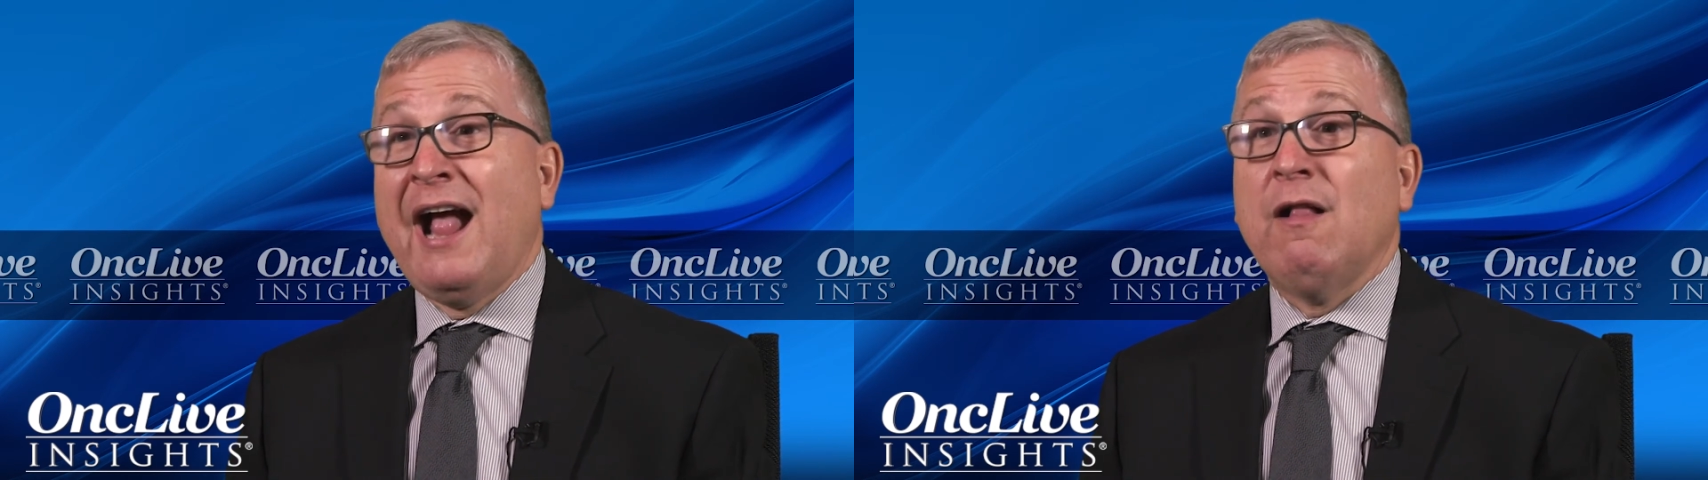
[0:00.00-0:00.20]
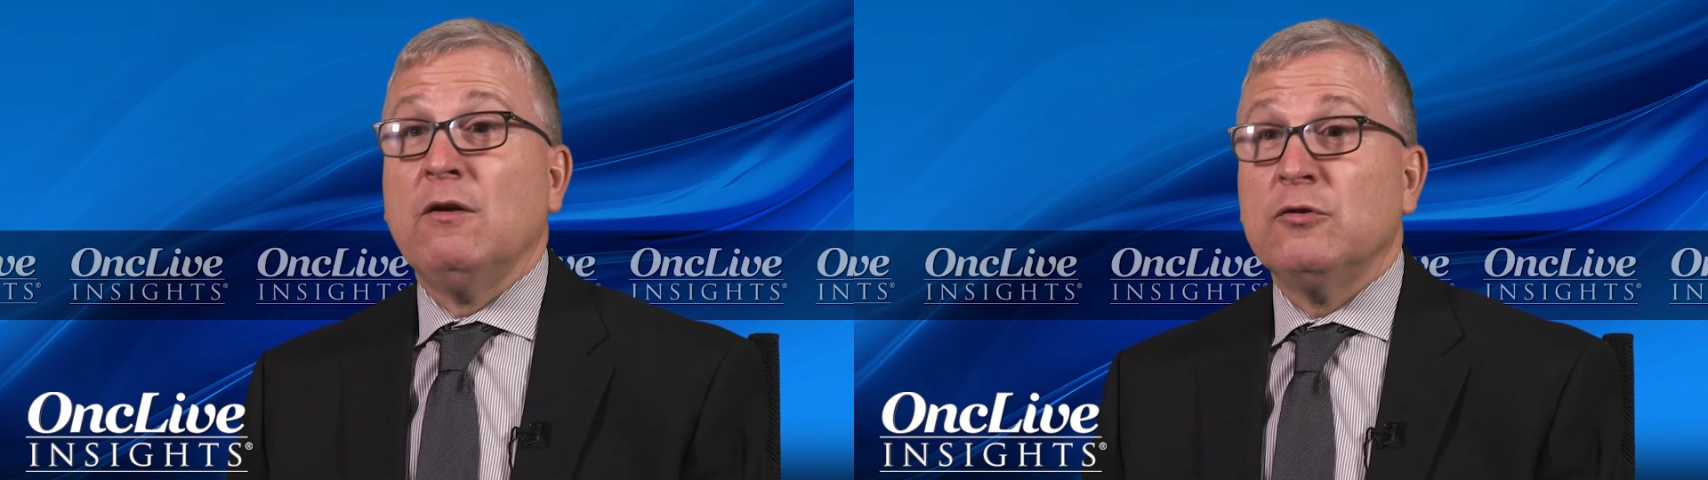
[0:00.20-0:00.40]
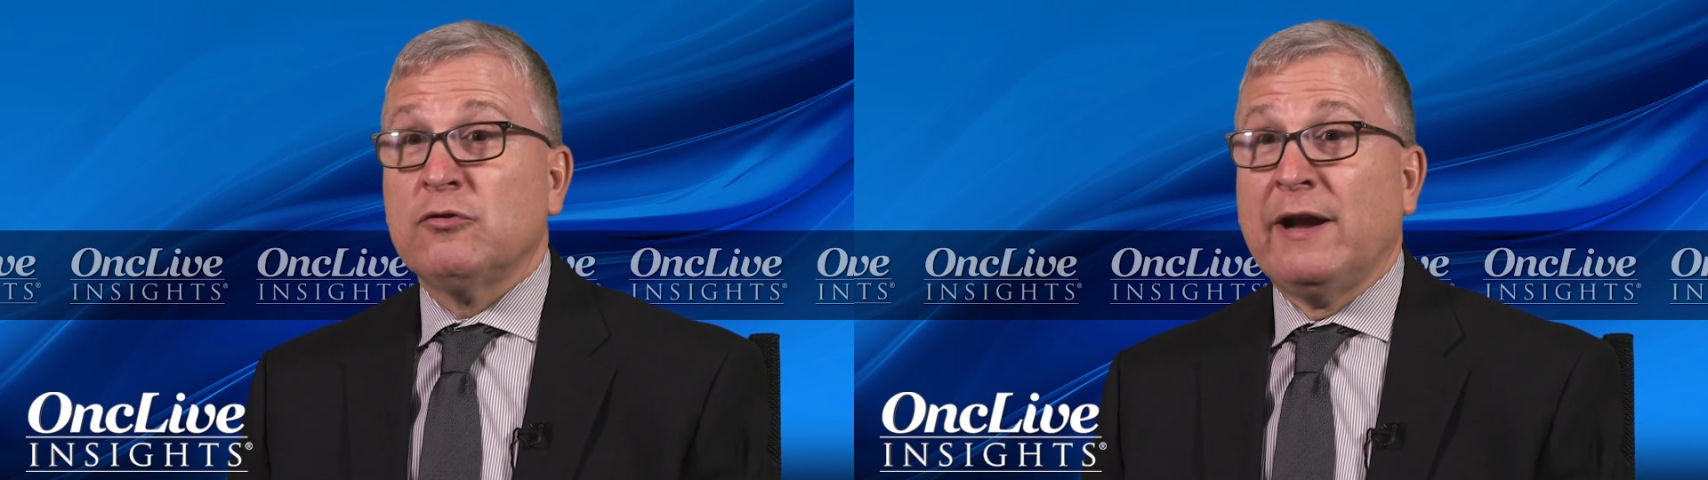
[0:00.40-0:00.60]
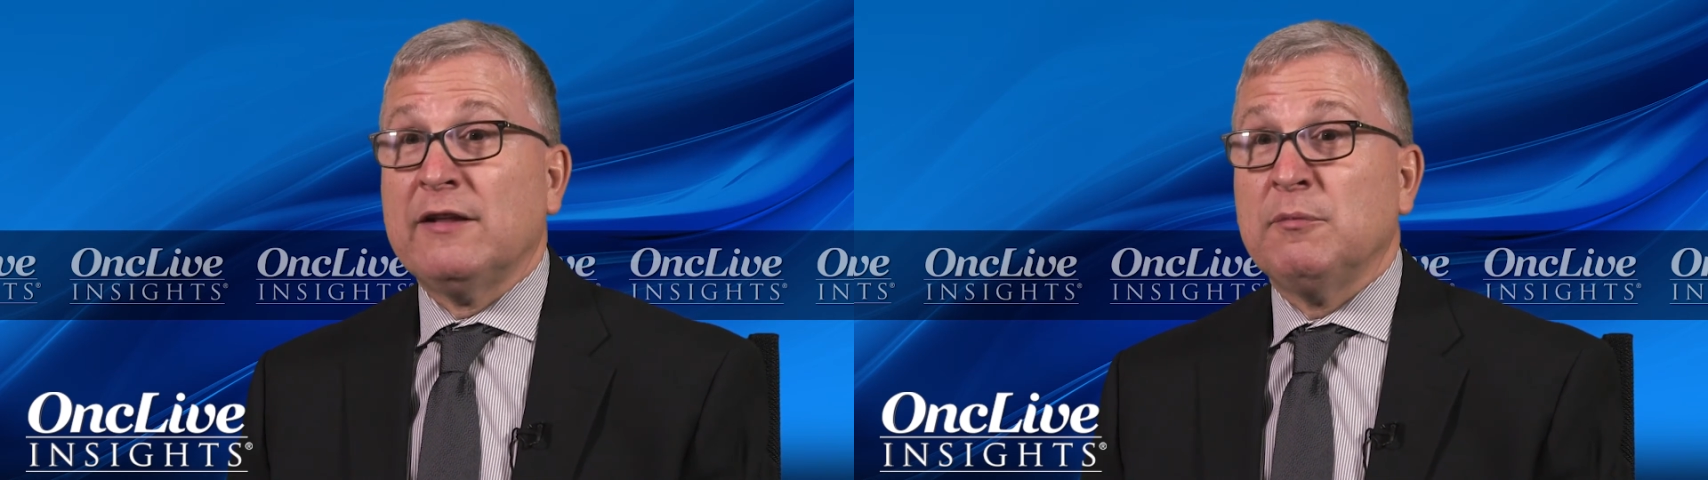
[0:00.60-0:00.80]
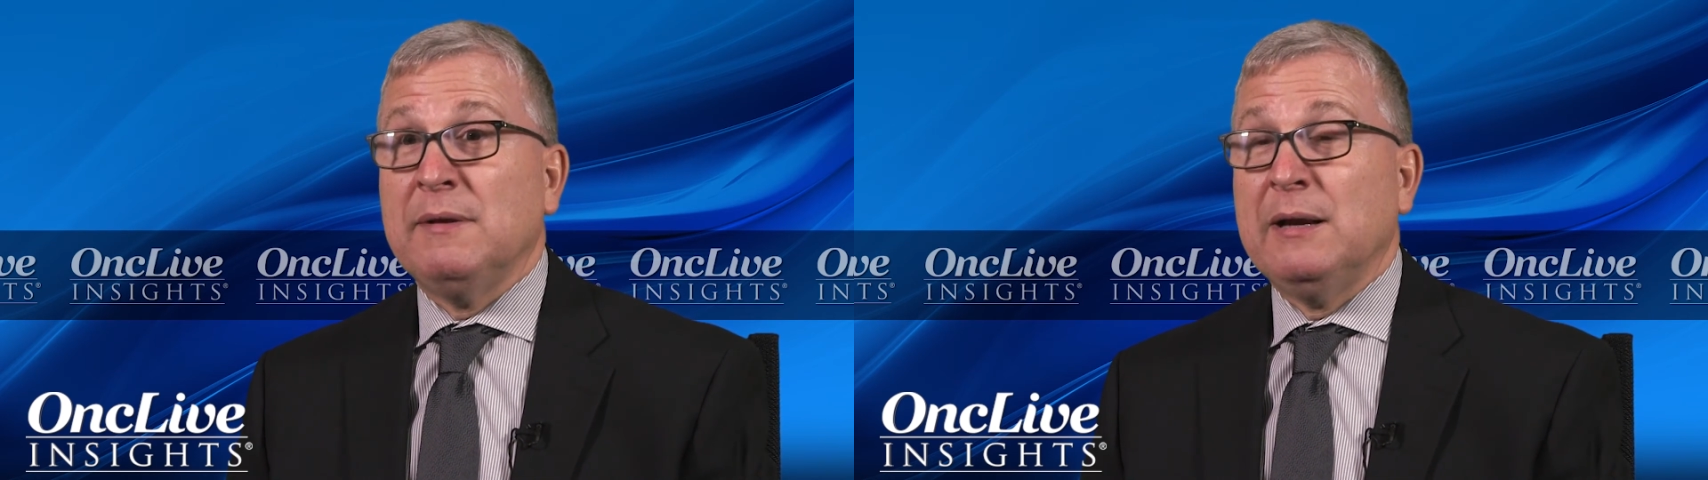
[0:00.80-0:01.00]
allo
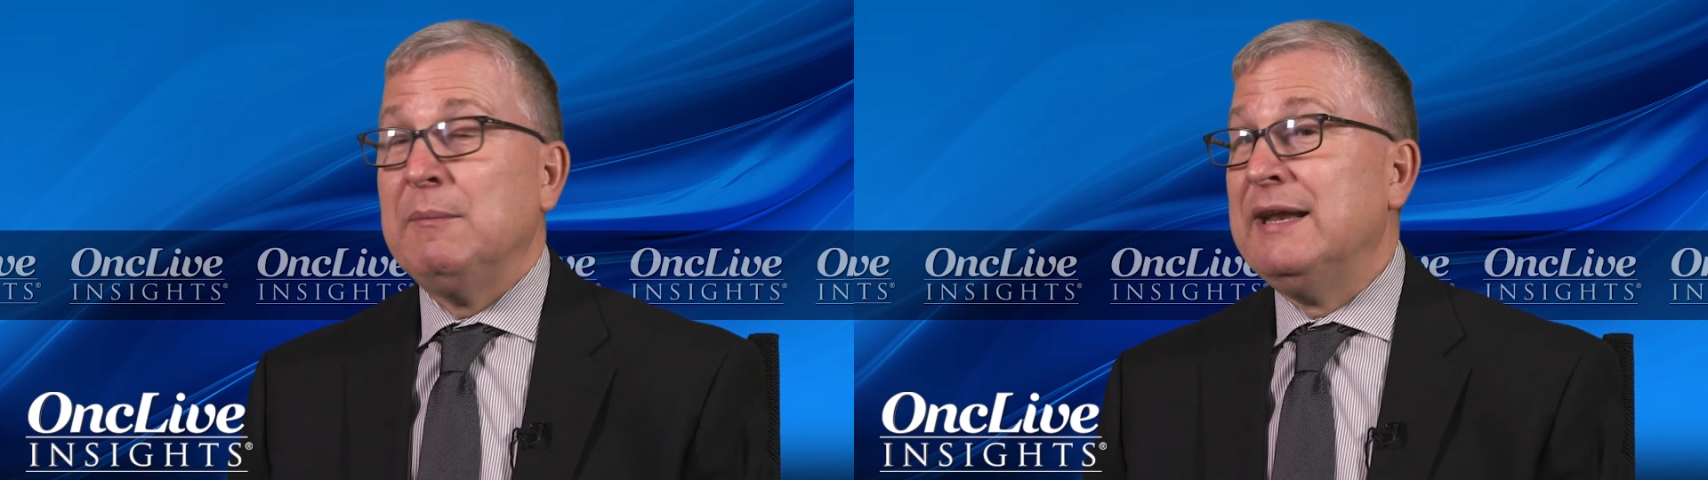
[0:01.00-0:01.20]
transplant,